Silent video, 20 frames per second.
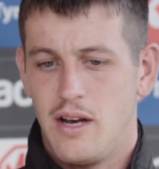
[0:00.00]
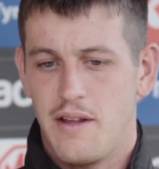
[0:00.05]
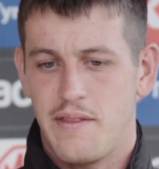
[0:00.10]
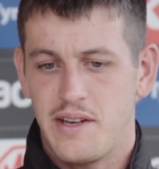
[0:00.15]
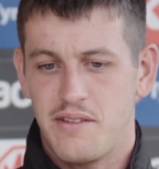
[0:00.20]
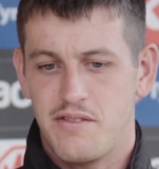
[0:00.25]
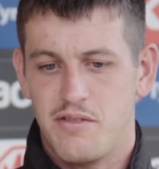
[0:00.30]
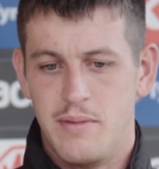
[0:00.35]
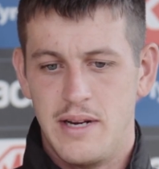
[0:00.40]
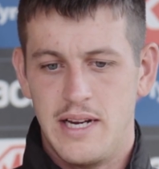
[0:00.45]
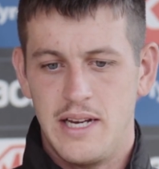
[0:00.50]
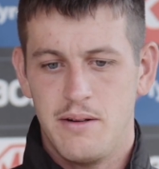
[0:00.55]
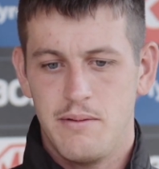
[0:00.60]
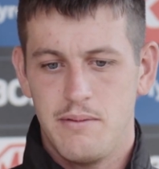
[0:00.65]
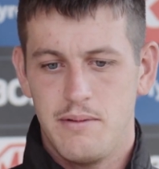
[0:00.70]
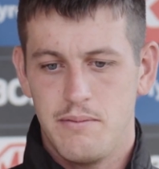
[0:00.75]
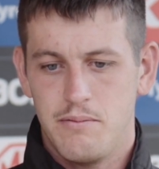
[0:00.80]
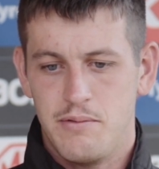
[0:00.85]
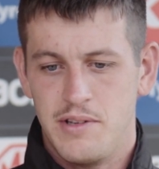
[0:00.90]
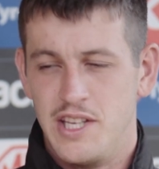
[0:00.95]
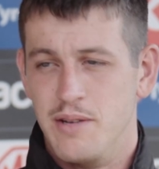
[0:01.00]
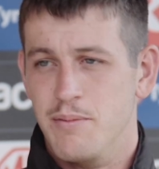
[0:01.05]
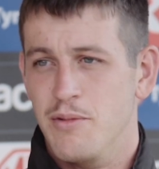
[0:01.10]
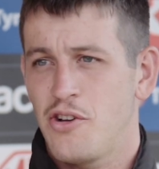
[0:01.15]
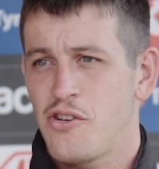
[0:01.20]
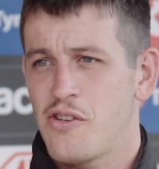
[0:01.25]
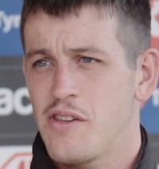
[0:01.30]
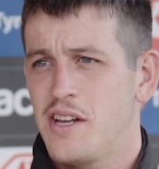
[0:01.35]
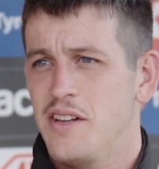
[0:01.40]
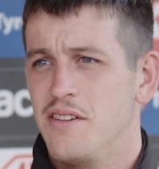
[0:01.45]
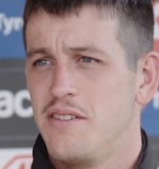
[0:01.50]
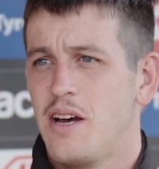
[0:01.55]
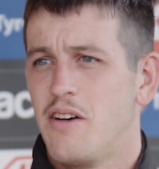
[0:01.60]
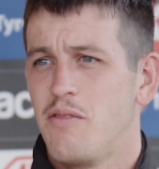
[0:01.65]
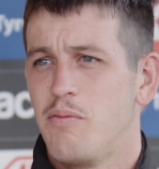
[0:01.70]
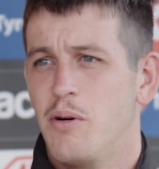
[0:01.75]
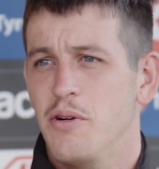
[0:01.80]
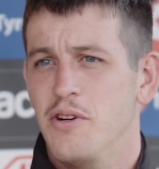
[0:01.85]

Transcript: I think for me, with the emerging leader stuff,